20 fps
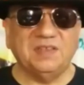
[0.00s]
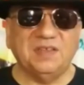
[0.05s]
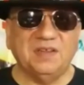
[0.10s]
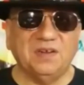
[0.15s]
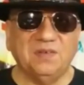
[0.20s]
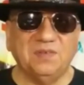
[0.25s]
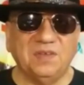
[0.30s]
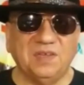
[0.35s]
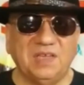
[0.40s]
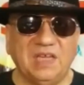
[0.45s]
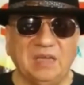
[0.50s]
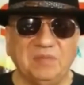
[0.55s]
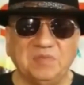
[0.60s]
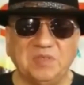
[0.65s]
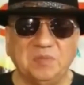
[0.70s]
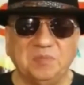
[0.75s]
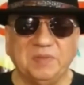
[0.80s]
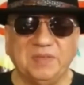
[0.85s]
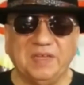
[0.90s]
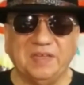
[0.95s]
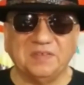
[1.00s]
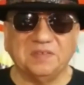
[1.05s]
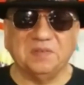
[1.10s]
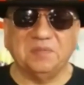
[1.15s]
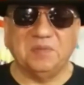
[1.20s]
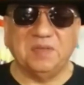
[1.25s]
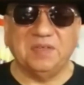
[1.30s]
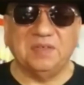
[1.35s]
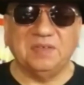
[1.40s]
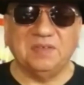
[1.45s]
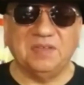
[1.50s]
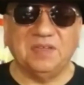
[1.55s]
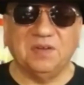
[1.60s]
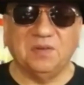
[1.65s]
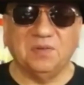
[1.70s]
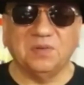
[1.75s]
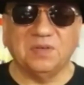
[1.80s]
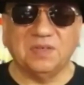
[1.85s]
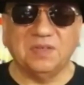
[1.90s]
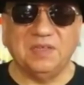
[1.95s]
the game simply hasn't
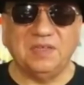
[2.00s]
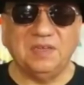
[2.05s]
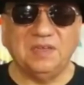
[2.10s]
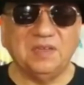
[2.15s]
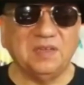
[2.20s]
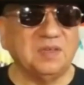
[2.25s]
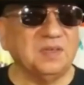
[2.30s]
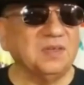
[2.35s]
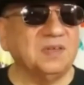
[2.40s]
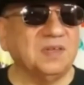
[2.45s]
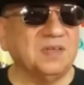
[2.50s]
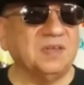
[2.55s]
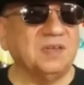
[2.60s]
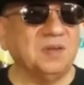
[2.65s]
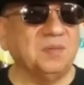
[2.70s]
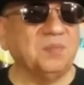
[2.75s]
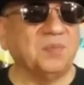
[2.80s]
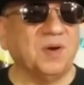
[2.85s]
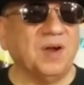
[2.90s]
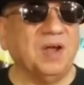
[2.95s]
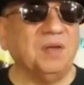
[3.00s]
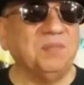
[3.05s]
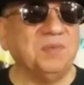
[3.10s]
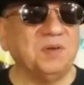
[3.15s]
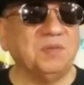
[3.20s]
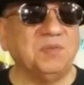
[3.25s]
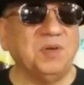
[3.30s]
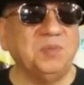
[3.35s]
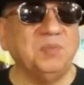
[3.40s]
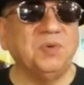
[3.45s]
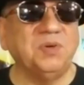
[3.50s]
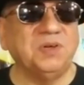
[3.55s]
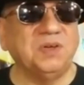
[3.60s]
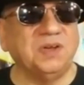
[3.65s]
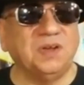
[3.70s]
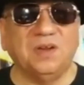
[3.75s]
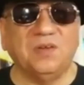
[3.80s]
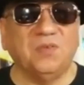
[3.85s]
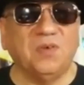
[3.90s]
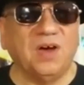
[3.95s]
been, cleaned and primed and rebooted
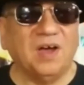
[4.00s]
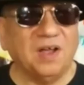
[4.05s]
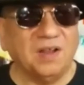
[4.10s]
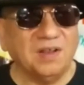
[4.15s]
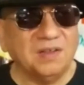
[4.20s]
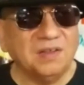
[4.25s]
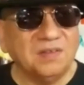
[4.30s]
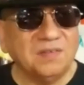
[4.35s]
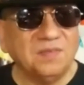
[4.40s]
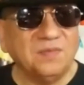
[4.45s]
in a while.